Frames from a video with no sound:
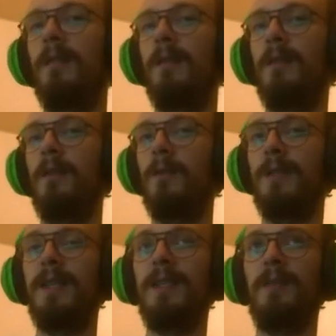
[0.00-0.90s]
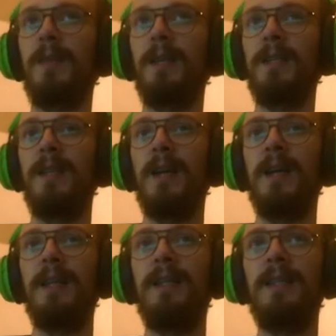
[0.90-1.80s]
no sense because
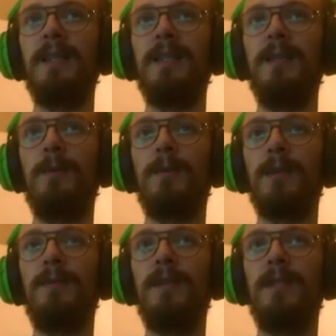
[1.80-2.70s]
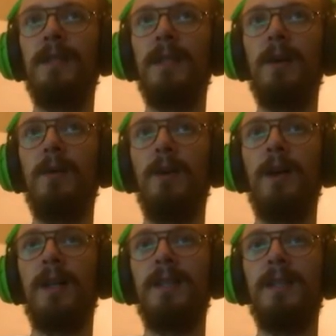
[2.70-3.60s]
this year what we see now,
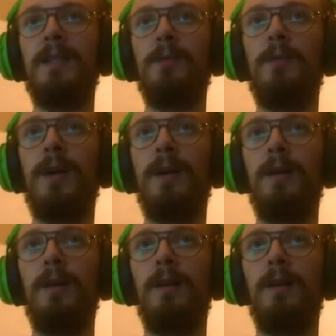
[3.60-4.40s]
this rel